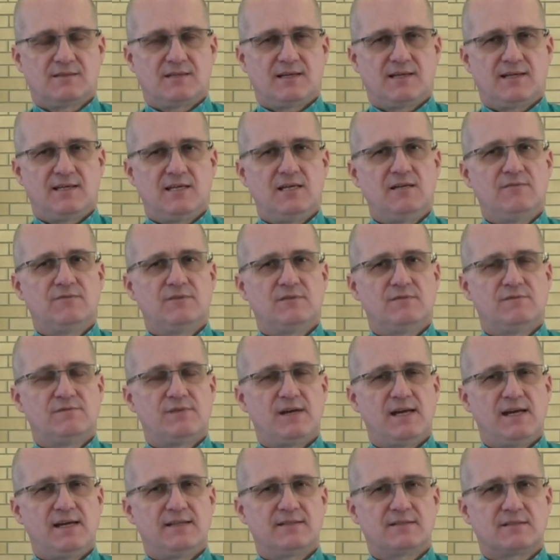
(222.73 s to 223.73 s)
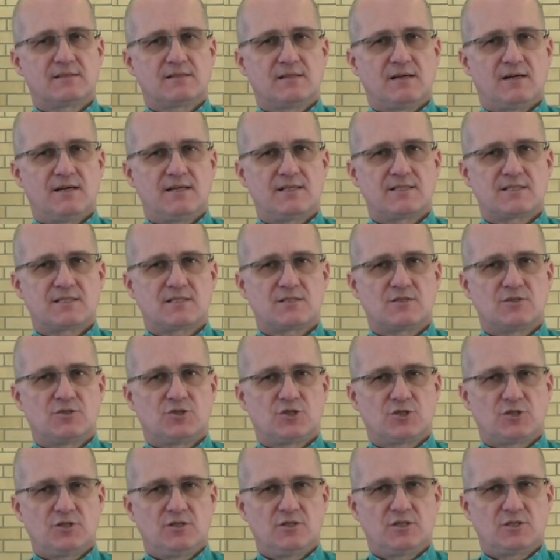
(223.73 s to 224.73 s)
They even vandalized
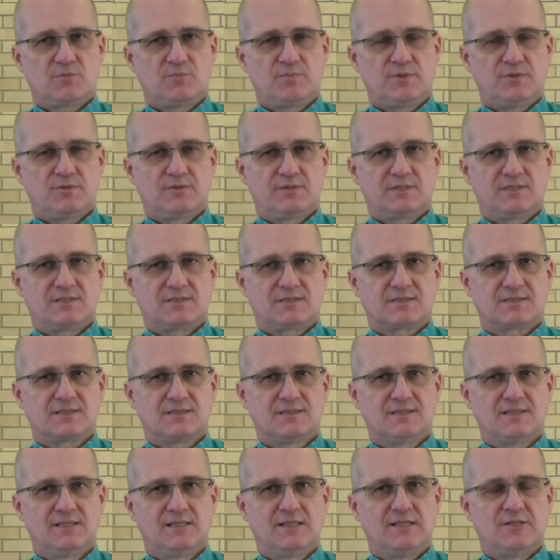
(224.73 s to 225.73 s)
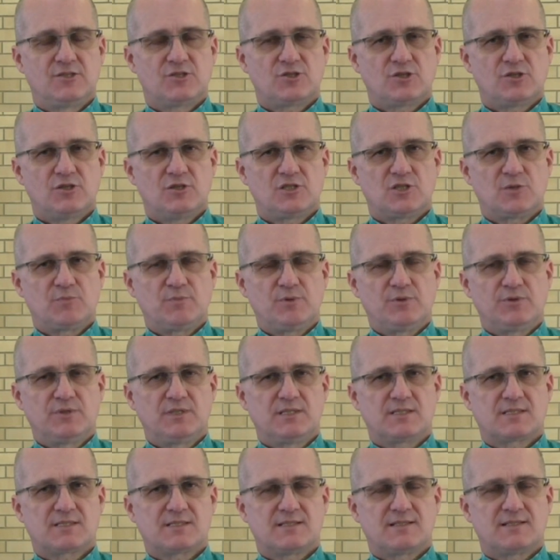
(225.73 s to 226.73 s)
church buildings
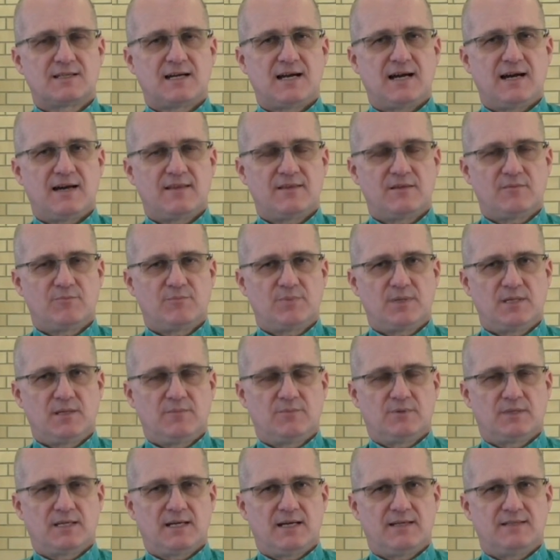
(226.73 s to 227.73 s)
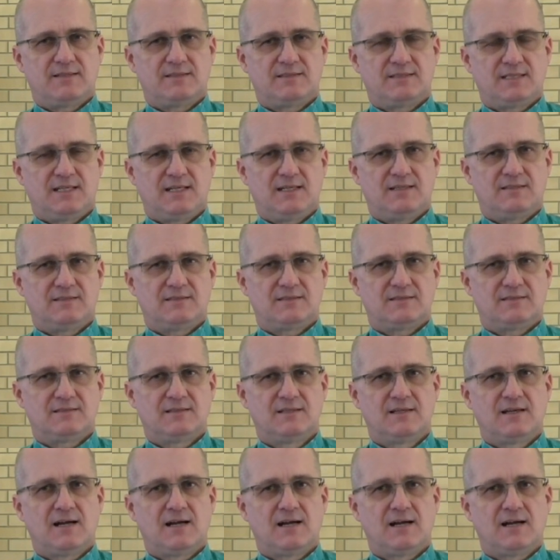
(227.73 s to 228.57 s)
that other people had attended,